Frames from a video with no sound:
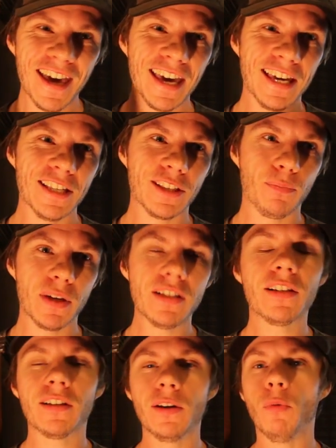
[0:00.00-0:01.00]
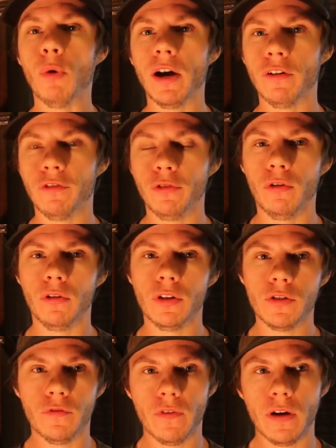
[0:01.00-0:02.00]
it's basically a white floral,
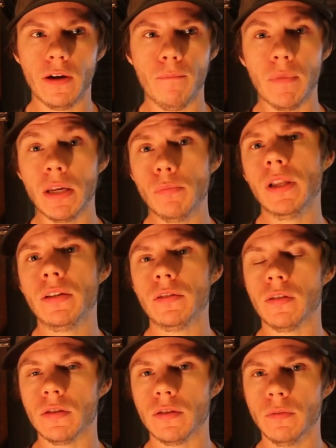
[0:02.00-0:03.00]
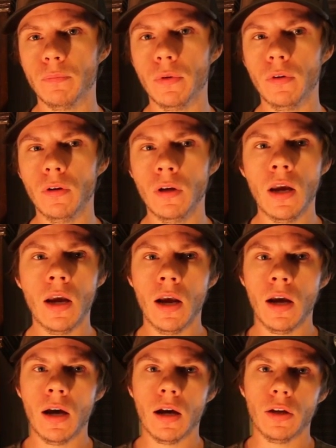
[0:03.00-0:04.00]
it's very minimalist and simple.
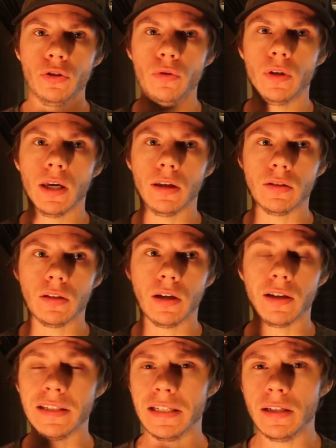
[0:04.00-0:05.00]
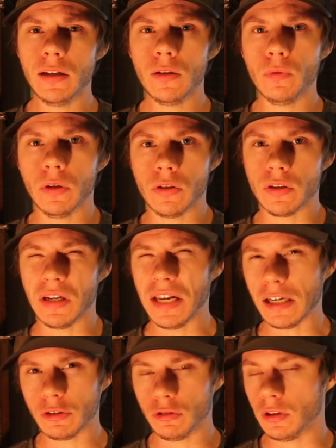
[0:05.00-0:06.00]
You get gardenia, which is a
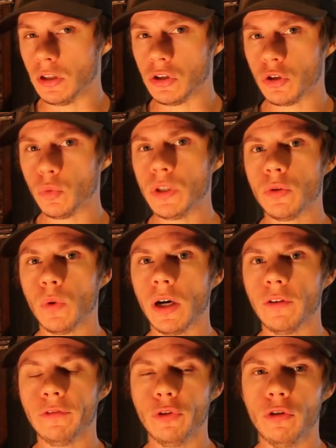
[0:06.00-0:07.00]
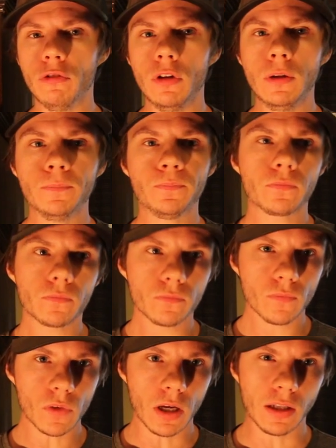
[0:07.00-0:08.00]
naturally sweet white floral,
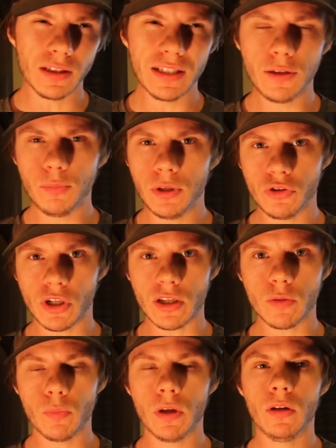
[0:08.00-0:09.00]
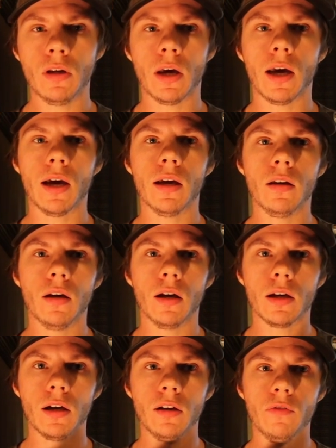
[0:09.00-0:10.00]
a little bit of jasmine, and
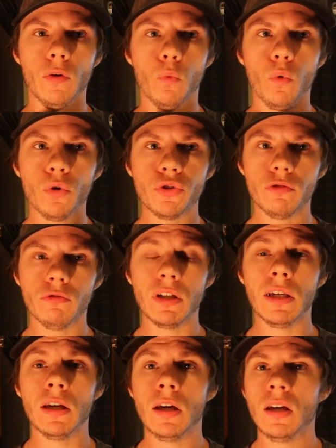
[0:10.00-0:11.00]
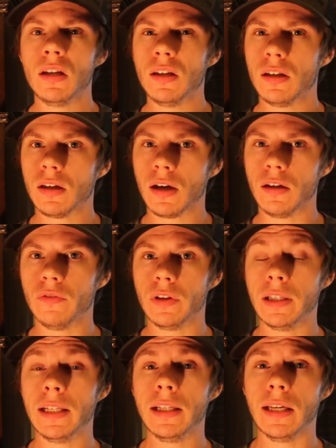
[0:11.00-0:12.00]
a kind of a watery, kind of a
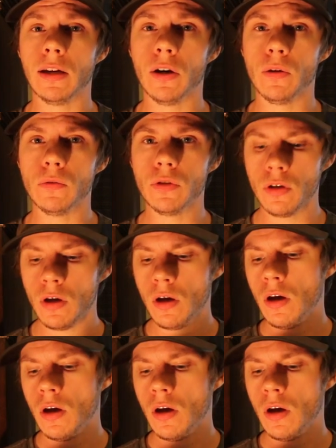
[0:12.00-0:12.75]
lily note